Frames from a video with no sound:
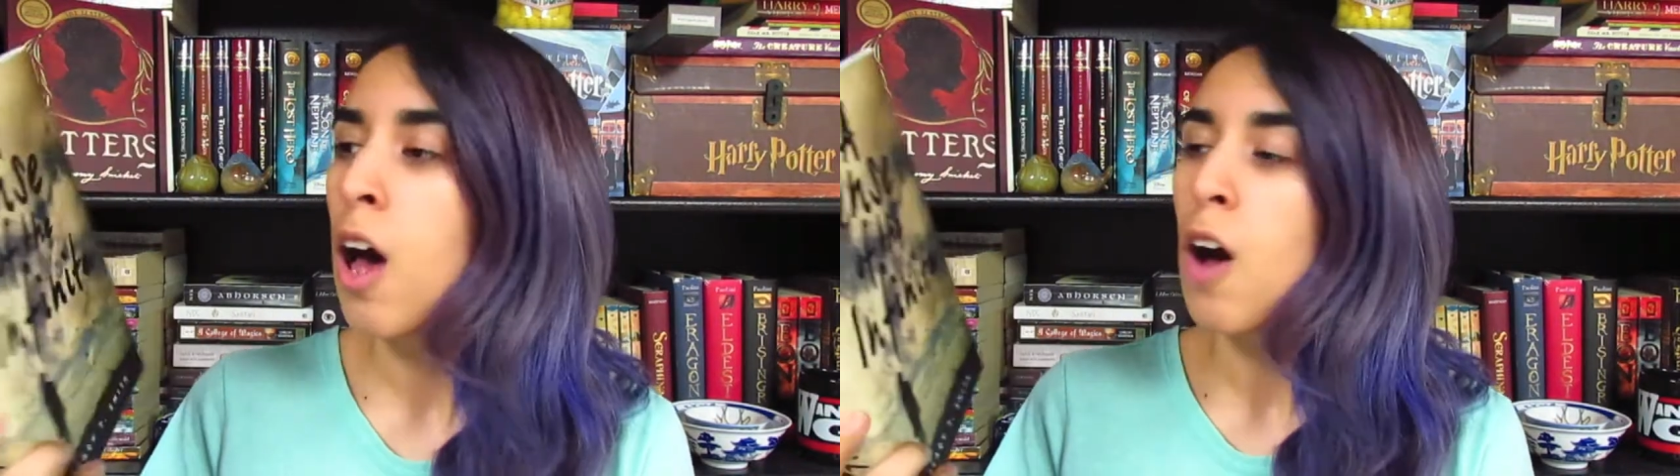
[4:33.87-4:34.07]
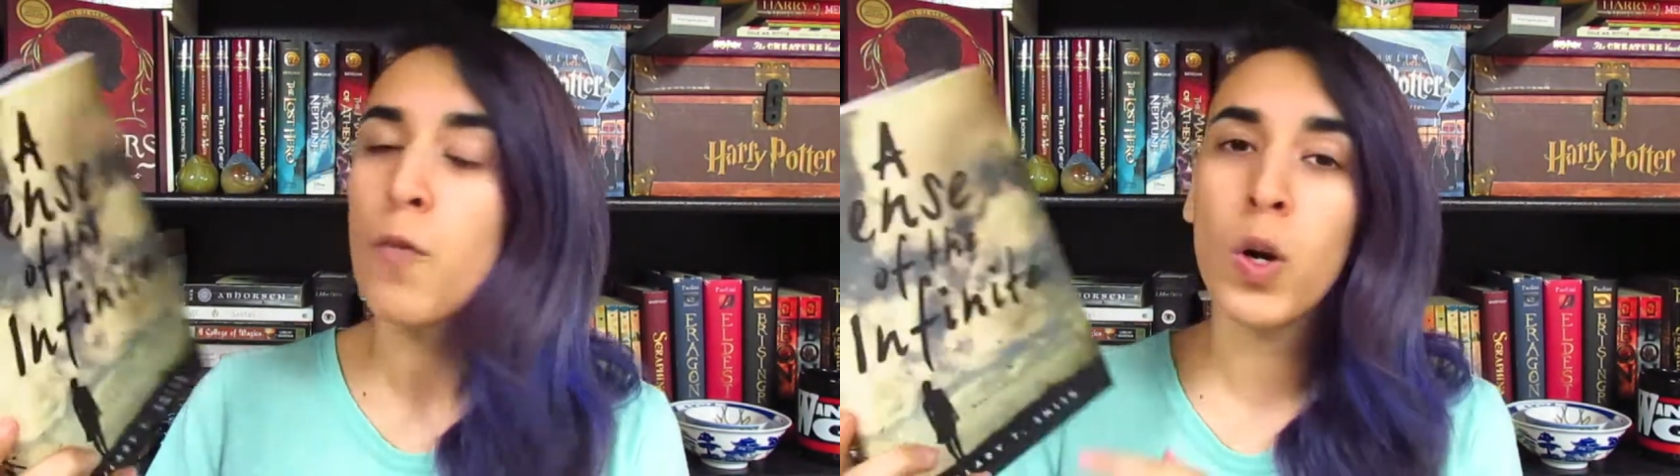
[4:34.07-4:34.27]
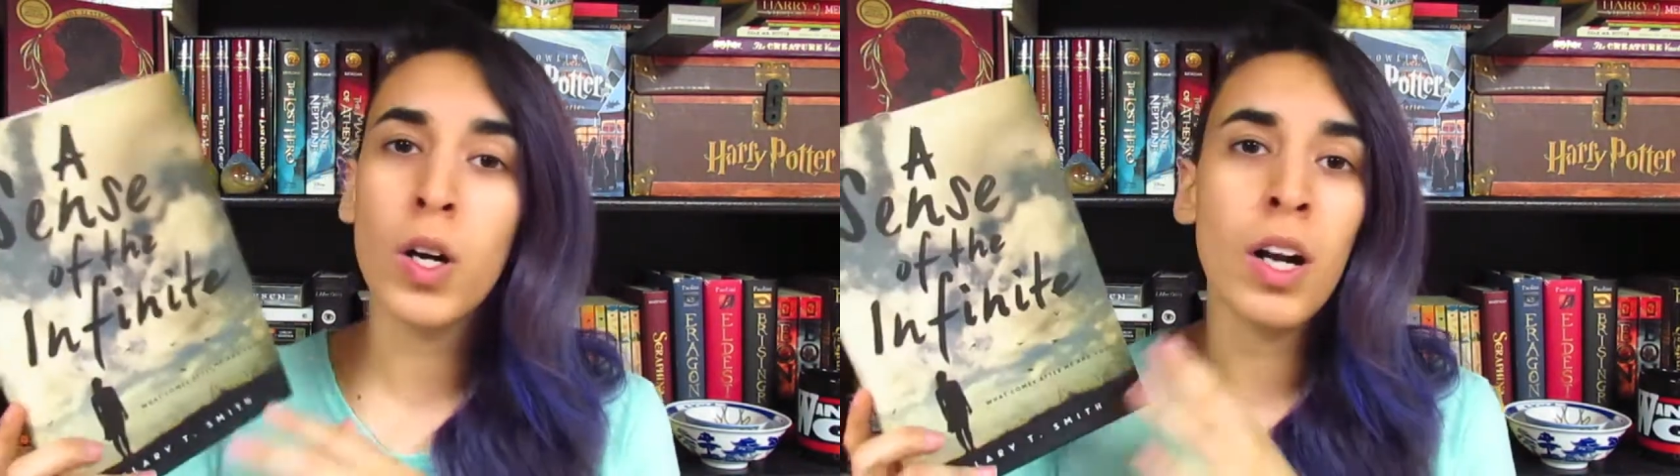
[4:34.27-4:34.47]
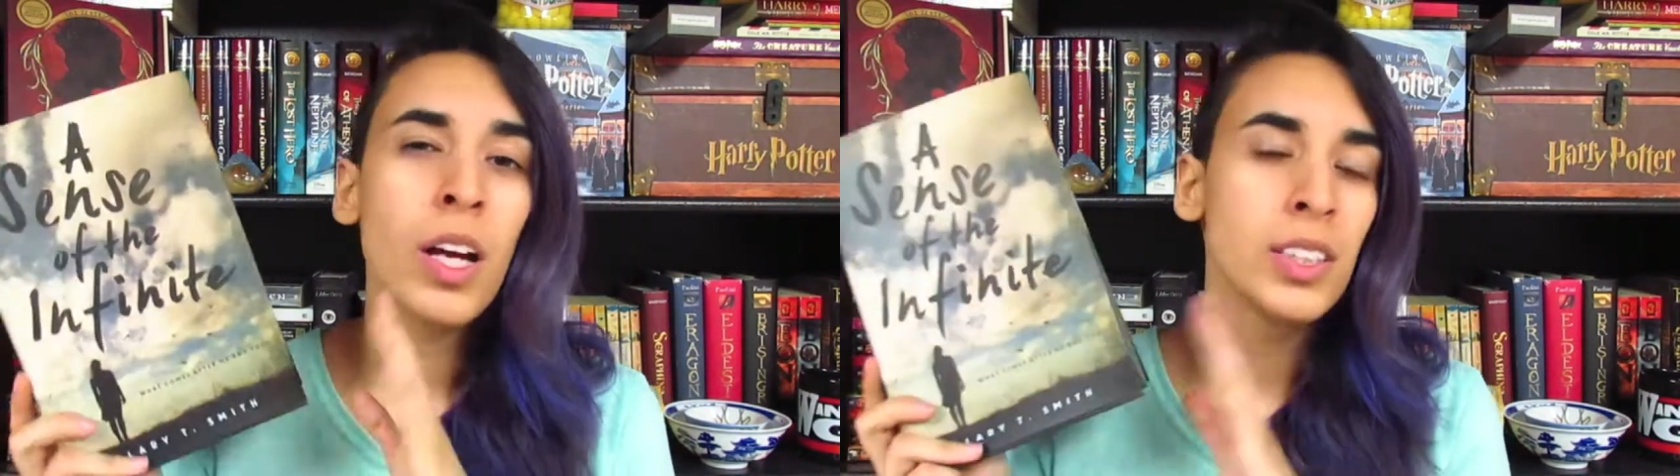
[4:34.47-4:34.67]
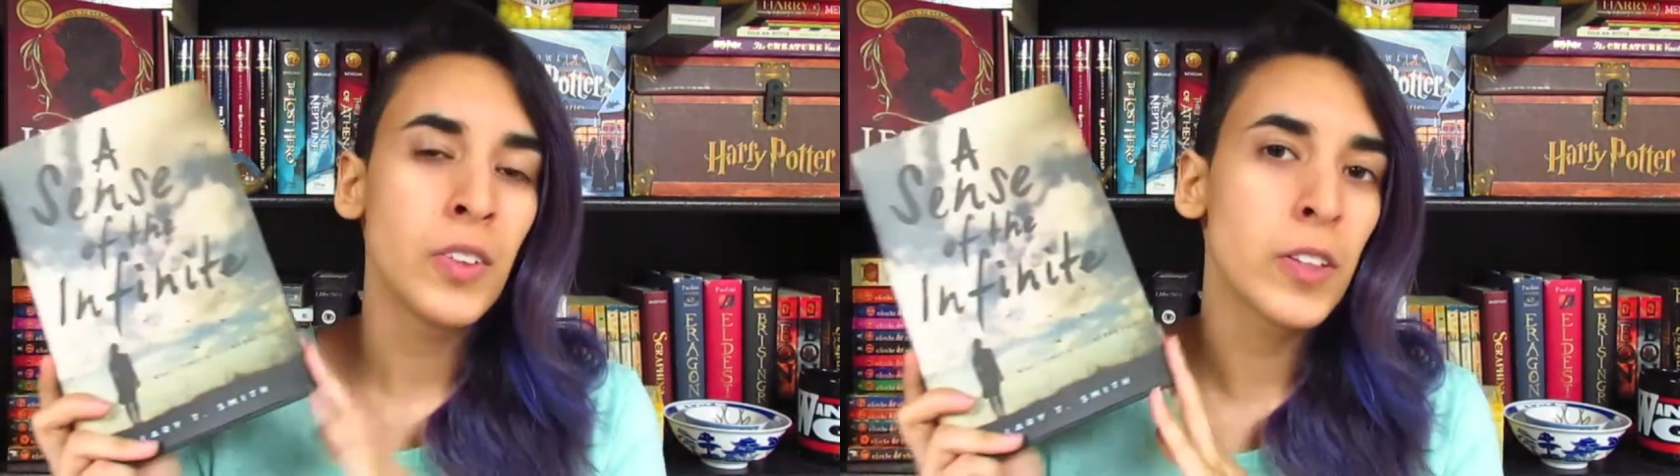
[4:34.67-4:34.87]
for
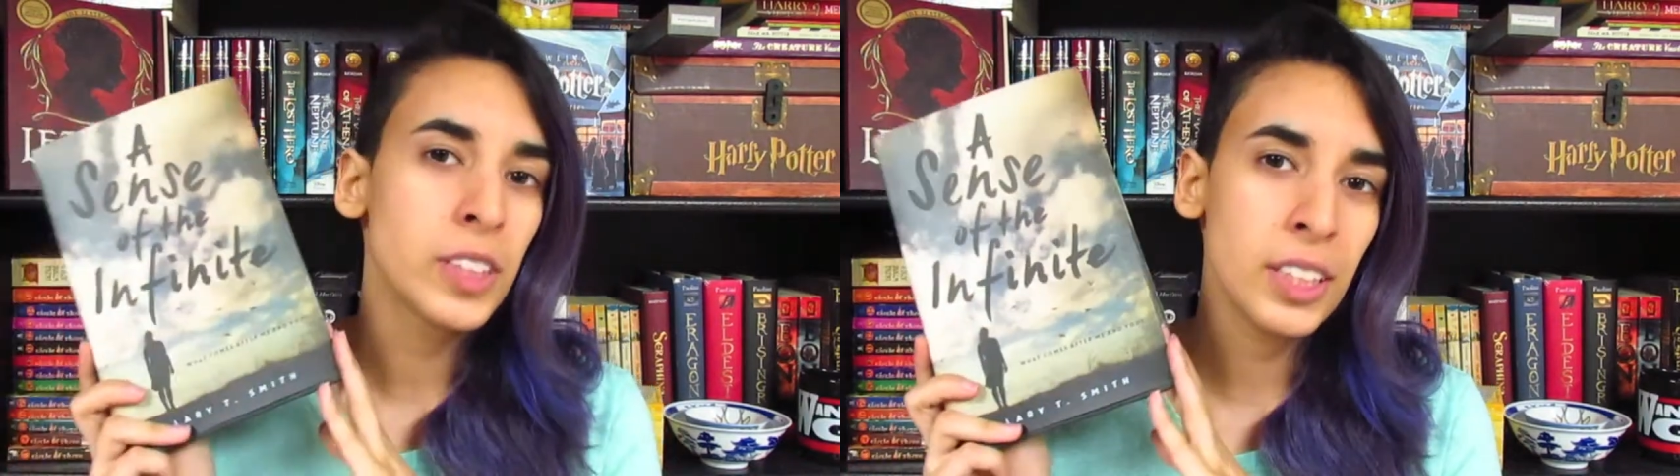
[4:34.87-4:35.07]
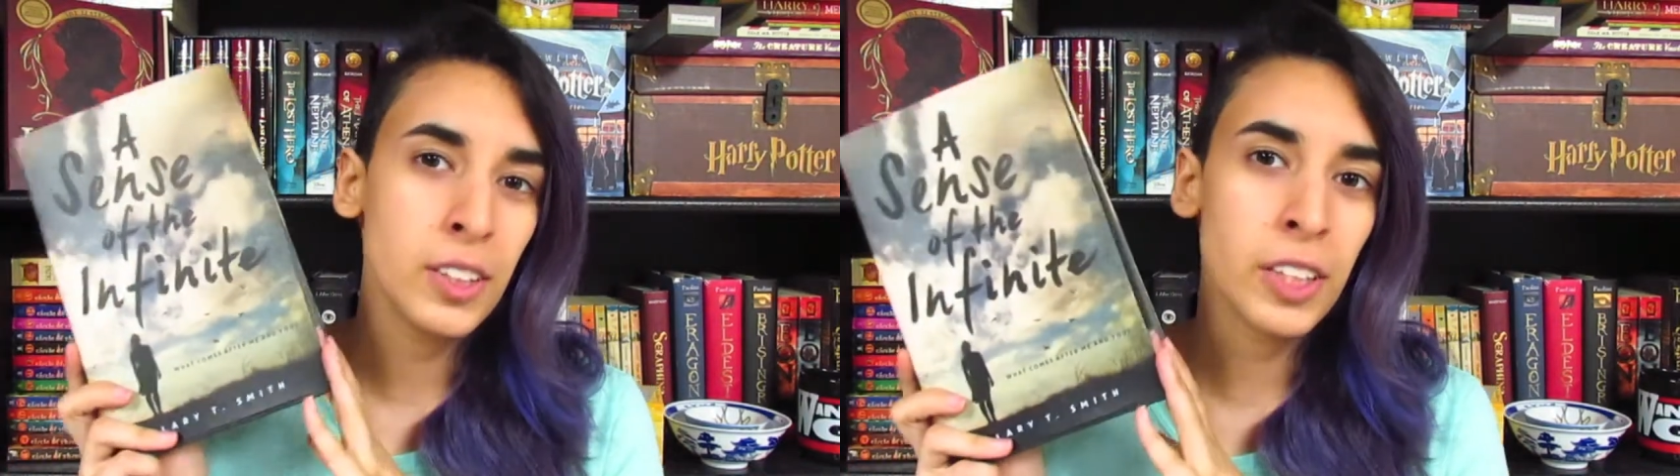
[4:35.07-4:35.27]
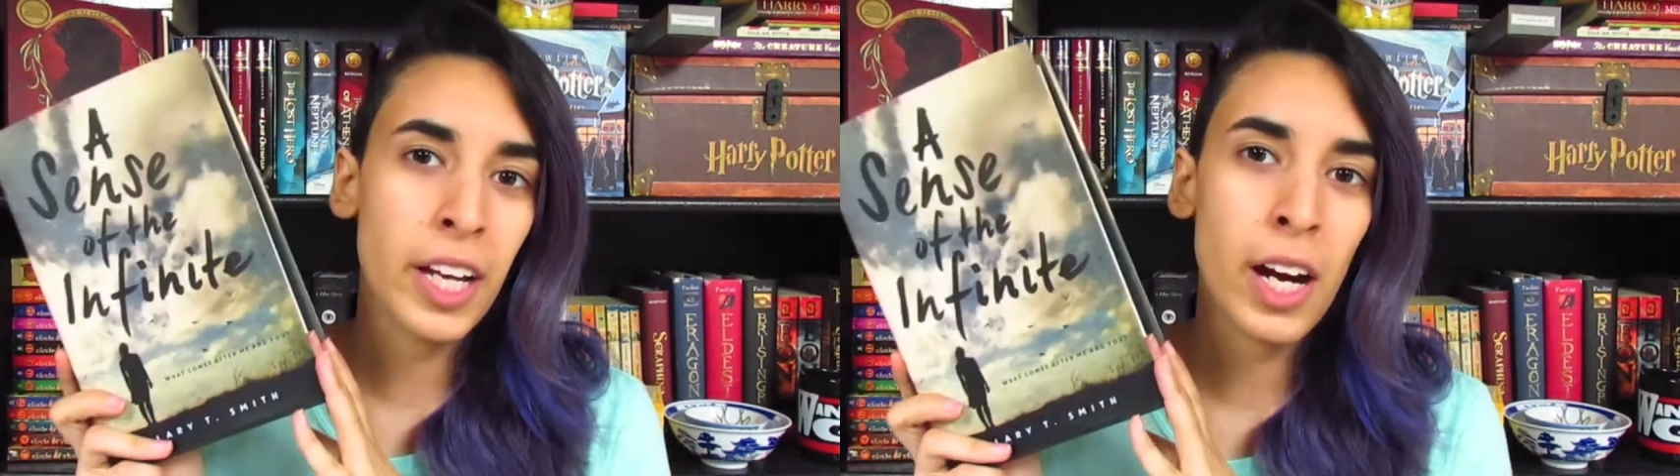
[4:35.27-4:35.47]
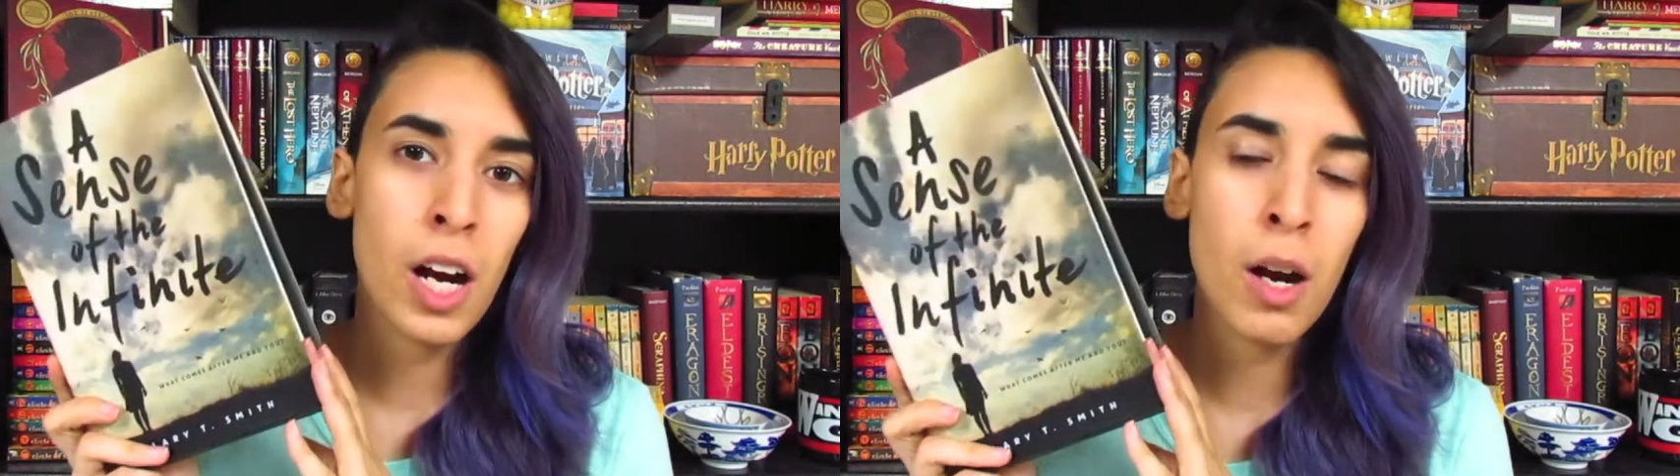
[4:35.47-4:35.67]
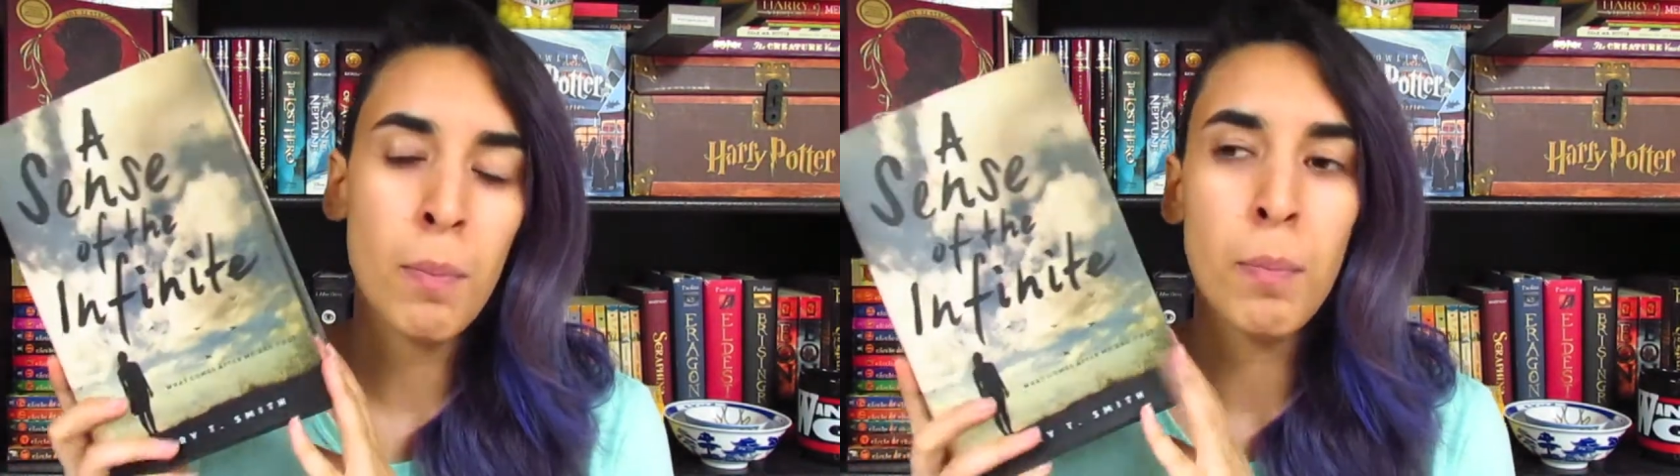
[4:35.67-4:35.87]
their senior year,